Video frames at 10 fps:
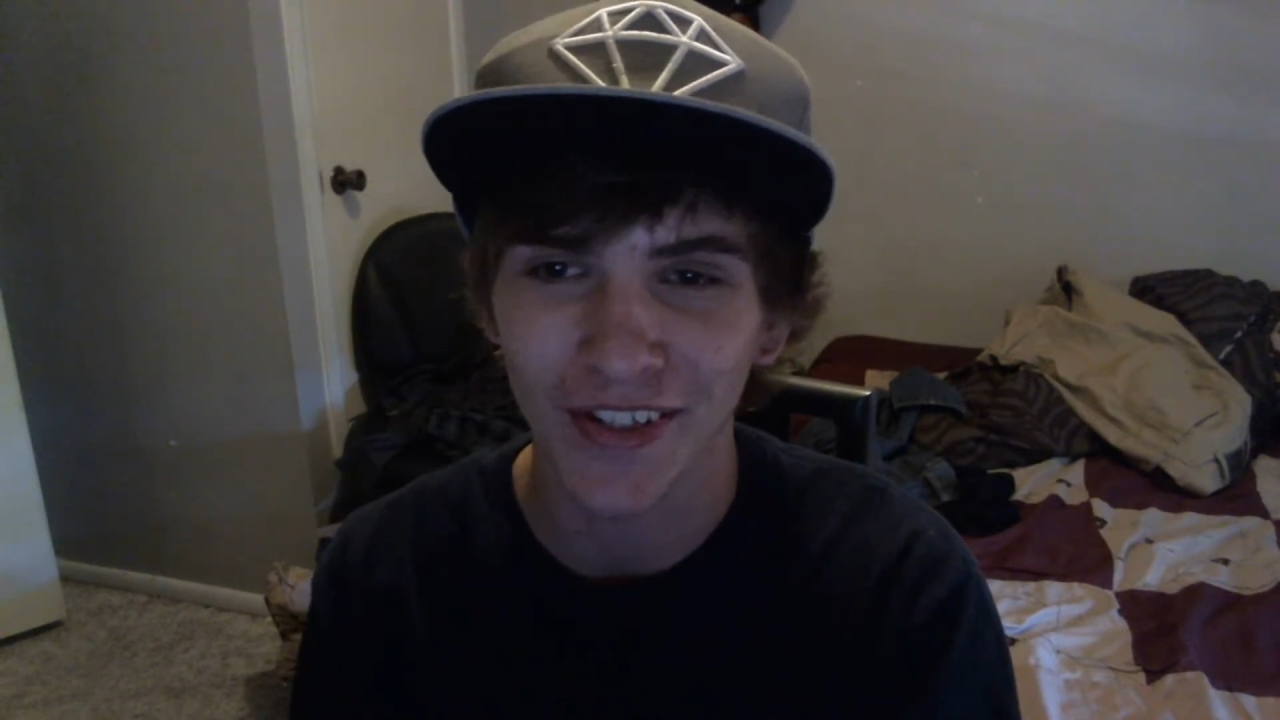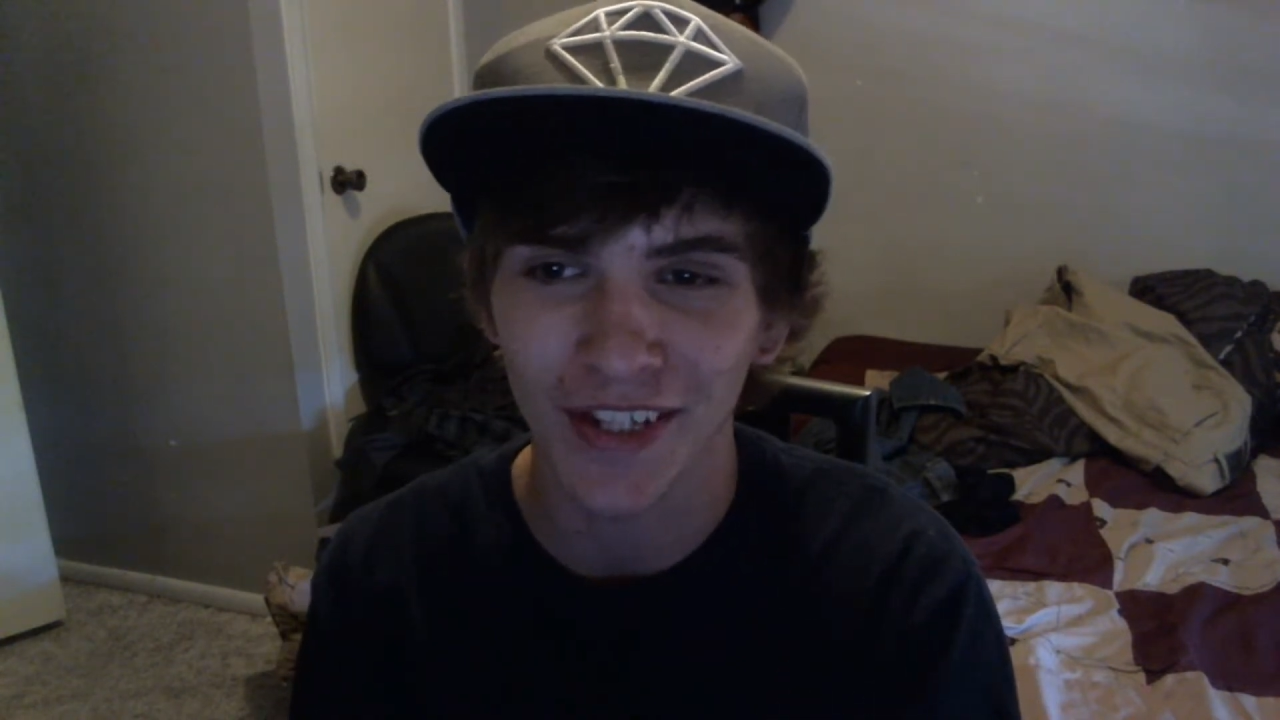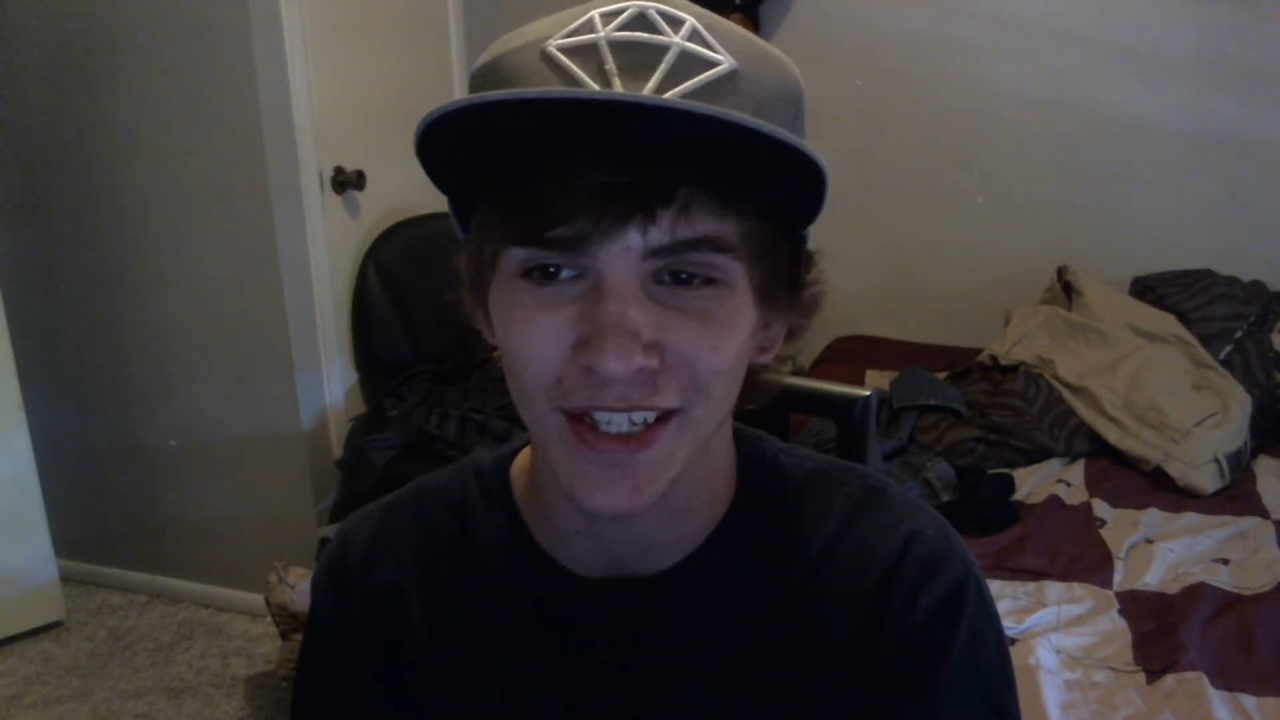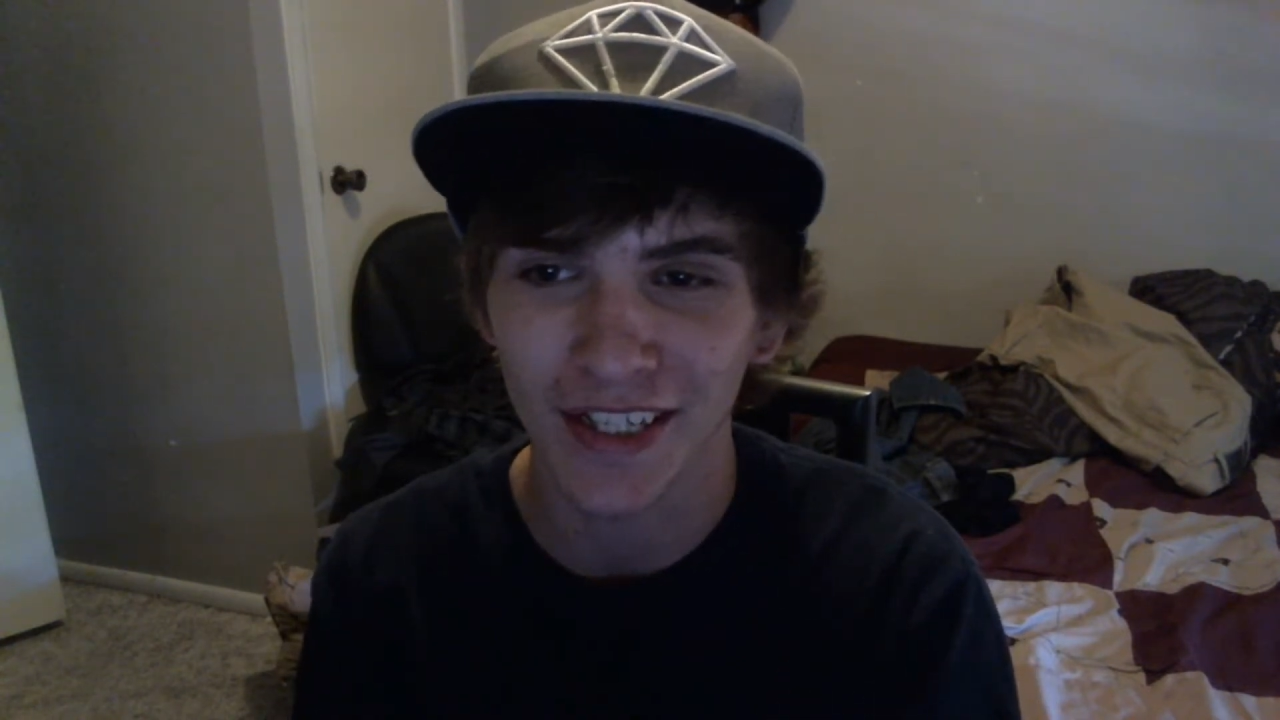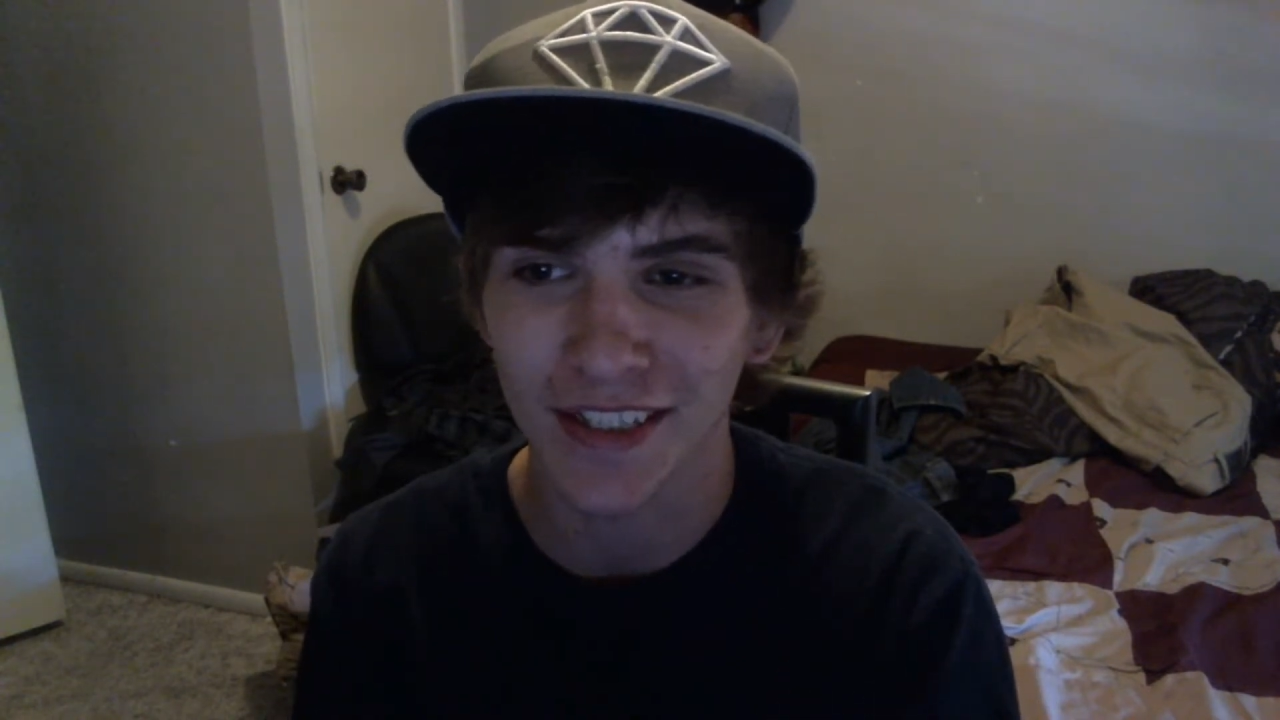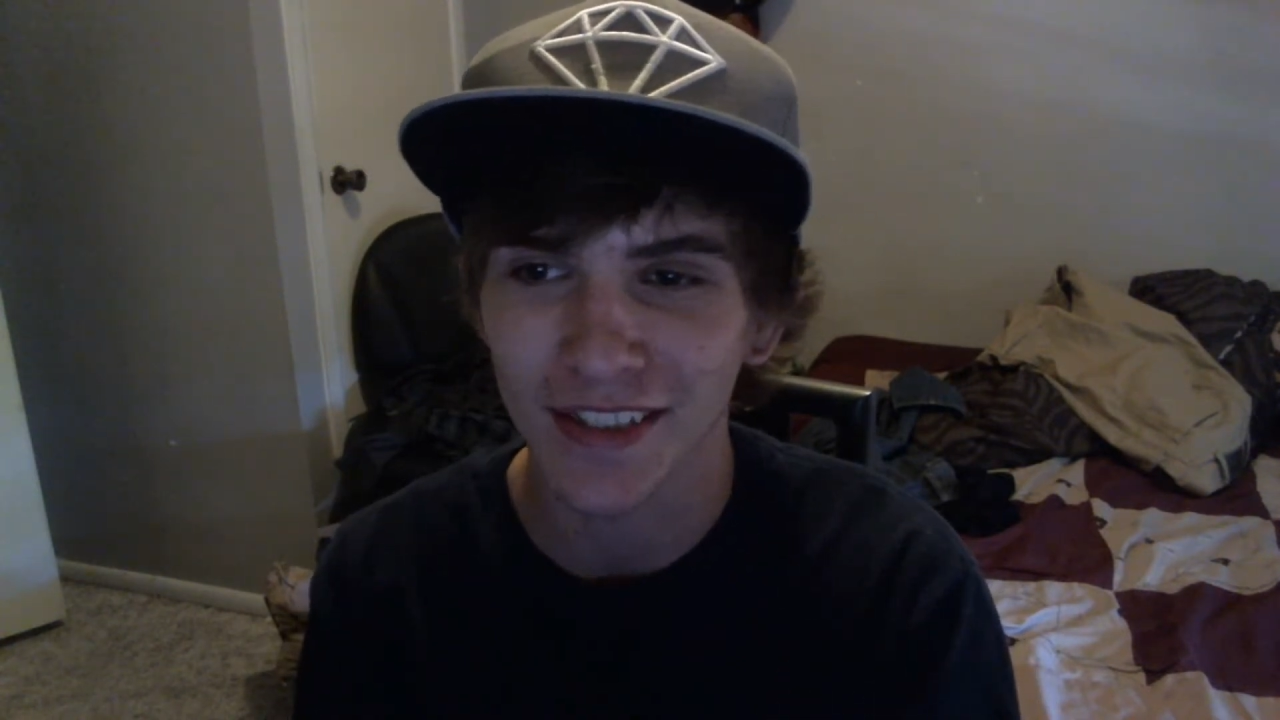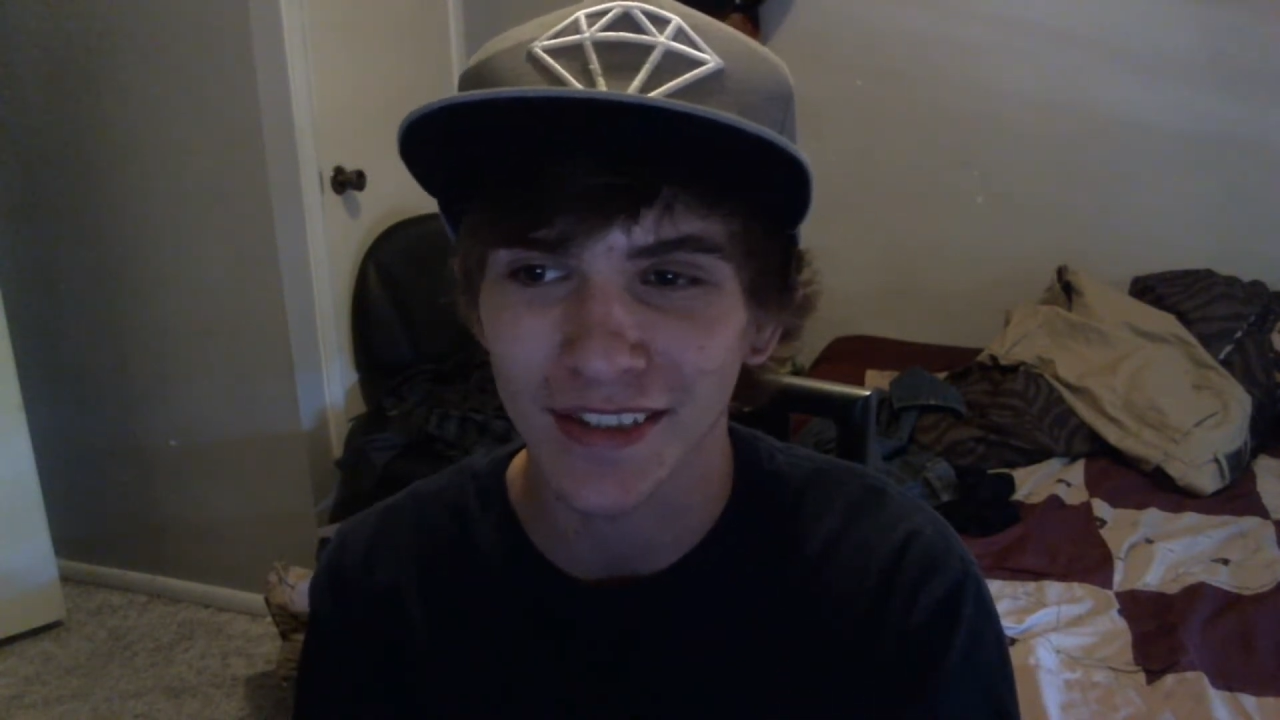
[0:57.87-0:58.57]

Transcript: like